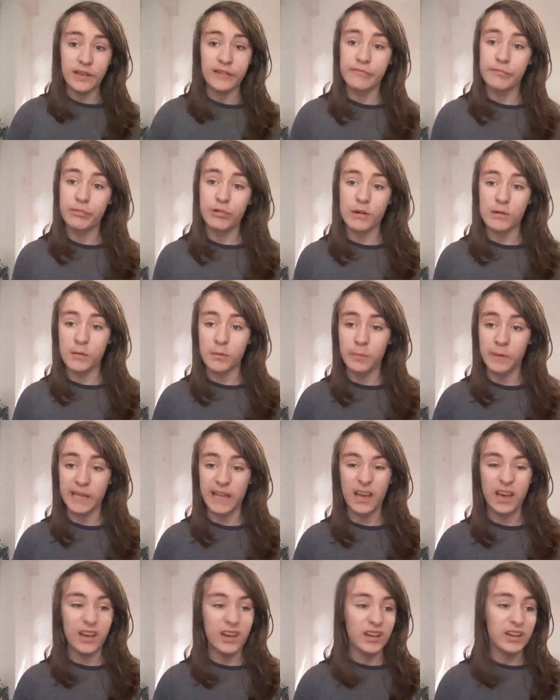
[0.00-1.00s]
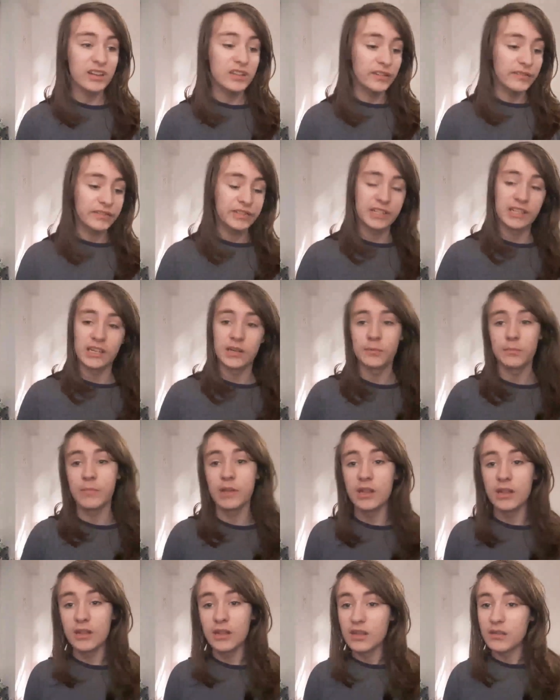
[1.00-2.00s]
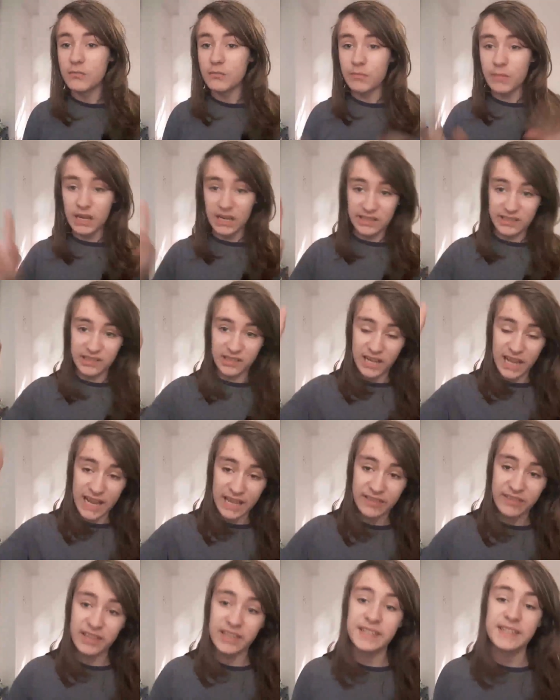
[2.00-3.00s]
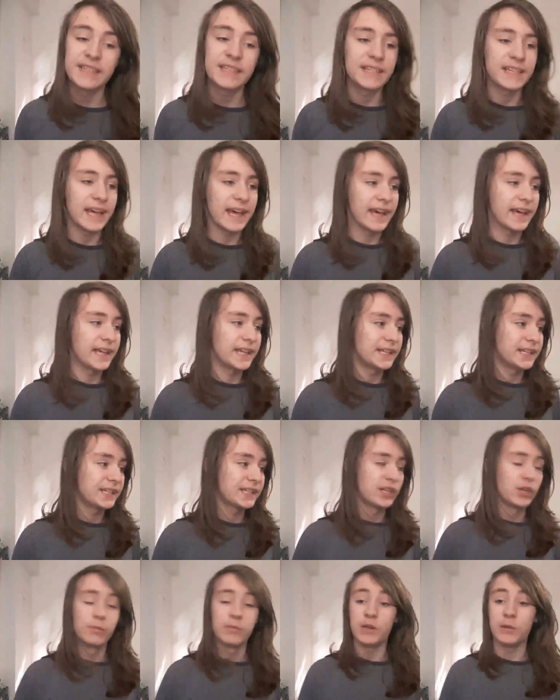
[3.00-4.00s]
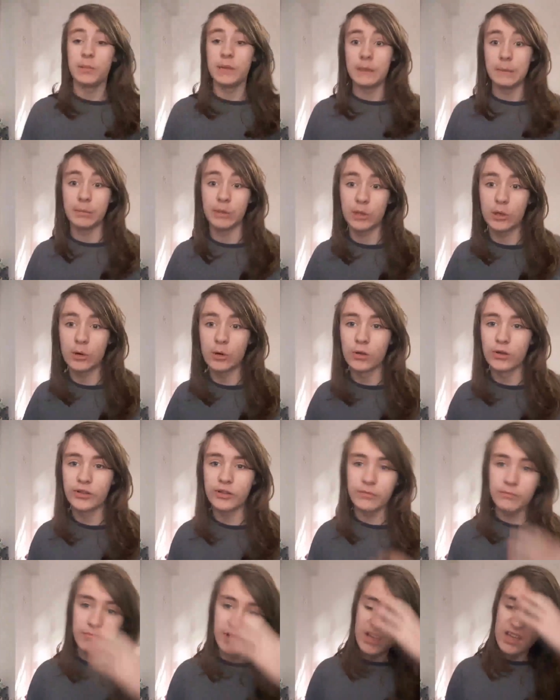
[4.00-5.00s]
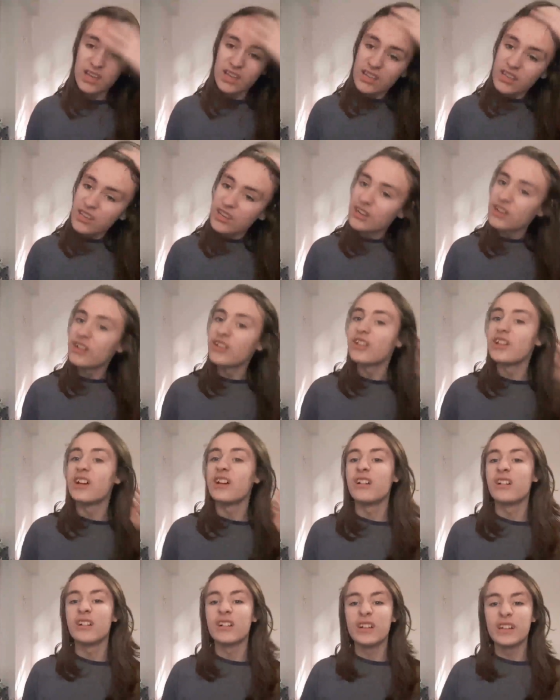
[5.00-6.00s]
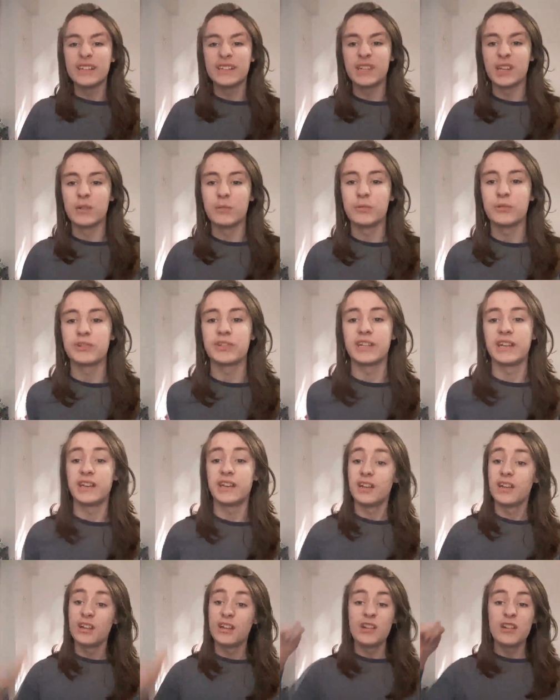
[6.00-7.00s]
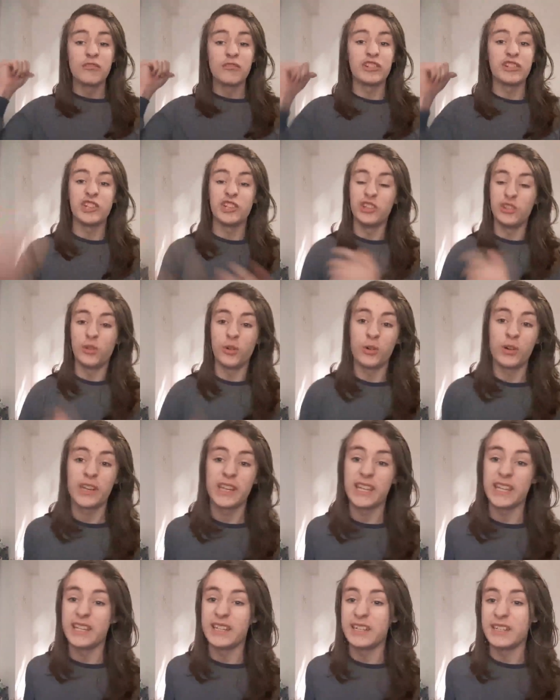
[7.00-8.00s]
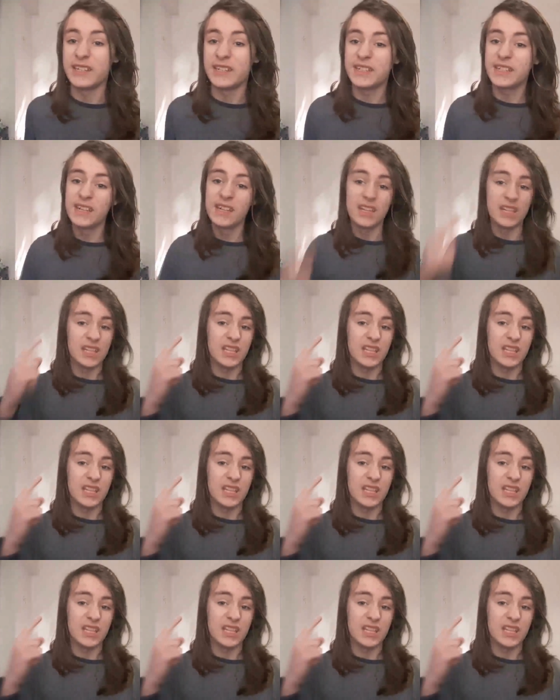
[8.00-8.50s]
have probably heard of some militant atheists, as so many people call them. You know, there are examples like Richard Dawkins.